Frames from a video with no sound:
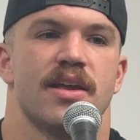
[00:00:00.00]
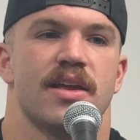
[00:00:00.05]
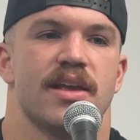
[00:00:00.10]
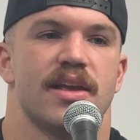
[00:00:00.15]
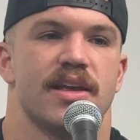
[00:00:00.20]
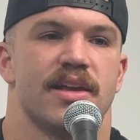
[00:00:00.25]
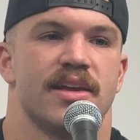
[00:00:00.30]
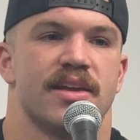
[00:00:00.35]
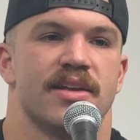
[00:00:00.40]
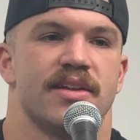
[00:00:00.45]

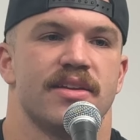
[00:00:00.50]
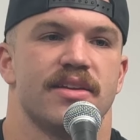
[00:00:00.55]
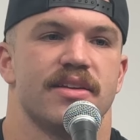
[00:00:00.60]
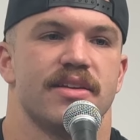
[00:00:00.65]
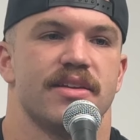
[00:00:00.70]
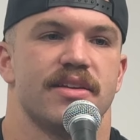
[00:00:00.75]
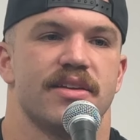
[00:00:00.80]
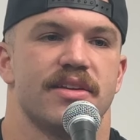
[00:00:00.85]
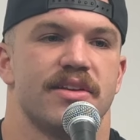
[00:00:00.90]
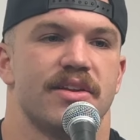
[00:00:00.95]
And,
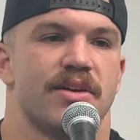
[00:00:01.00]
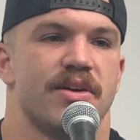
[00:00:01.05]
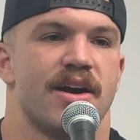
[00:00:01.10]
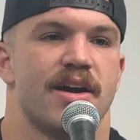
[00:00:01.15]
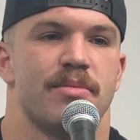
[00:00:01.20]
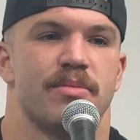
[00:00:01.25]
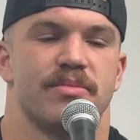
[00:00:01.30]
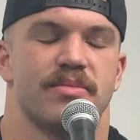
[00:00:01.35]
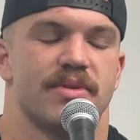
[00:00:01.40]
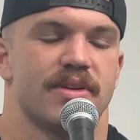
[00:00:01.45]
you
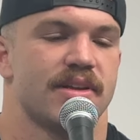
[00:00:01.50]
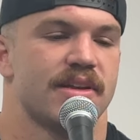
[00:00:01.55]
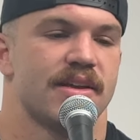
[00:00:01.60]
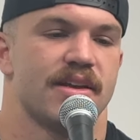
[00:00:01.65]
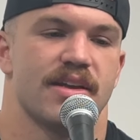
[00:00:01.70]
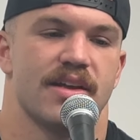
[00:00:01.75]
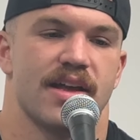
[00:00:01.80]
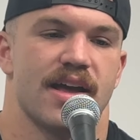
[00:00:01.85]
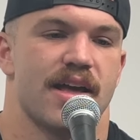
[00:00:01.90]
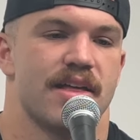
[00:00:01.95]
know,
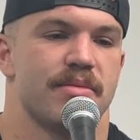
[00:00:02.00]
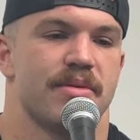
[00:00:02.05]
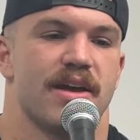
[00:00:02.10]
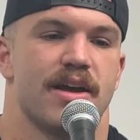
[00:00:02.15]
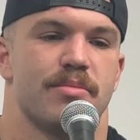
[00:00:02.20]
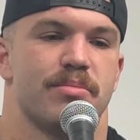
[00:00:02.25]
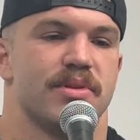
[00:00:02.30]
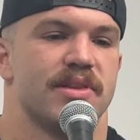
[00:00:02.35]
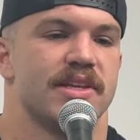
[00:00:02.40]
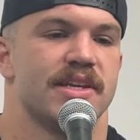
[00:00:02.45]

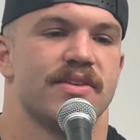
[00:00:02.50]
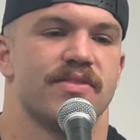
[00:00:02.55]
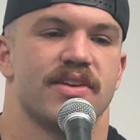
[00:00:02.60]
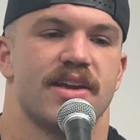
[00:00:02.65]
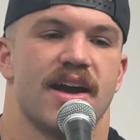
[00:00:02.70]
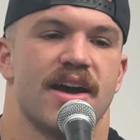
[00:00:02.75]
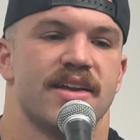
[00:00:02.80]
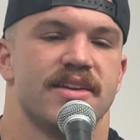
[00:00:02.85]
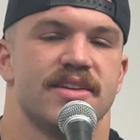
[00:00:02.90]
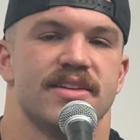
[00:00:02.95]
I believe
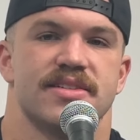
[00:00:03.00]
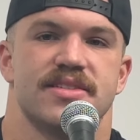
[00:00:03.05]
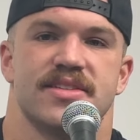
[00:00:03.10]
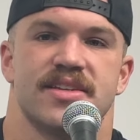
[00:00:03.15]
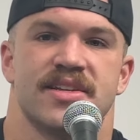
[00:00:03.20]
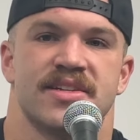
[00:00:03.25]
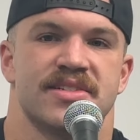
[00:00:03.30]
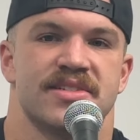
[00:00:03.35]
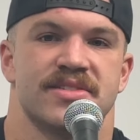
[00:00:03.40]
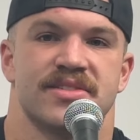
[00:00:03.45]
God does
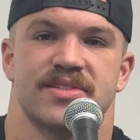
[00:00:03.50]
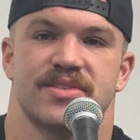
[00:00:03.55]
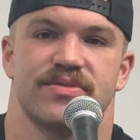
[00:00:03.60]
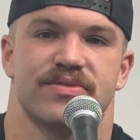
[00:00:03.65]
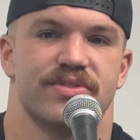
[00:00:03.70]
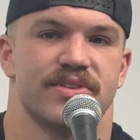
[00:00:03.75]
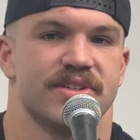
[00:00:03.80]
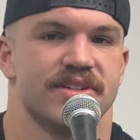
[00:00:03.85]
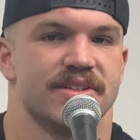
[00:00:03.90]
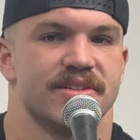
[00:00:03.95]
things
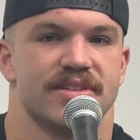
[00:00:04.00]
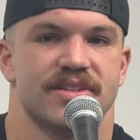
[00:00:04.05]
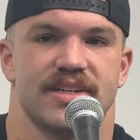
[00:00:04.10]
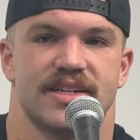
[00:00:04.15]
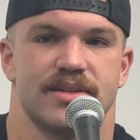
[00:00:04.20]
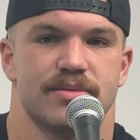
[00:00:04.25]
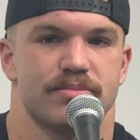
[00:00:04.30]
for